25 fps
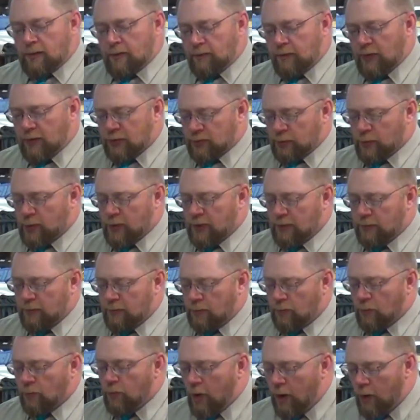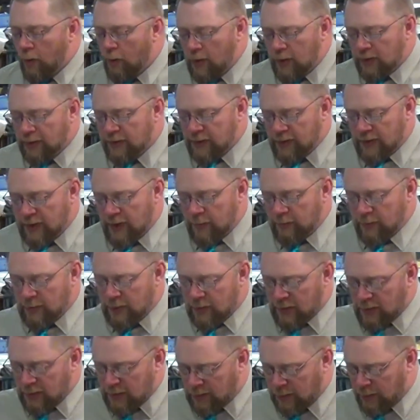Verse 1 Woe unto them
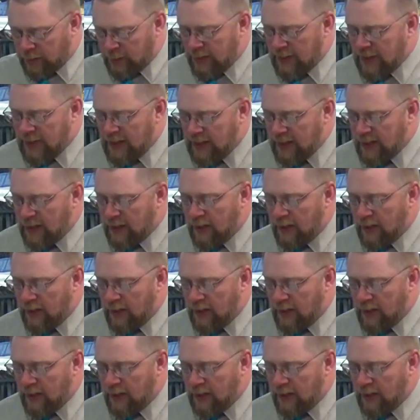that decree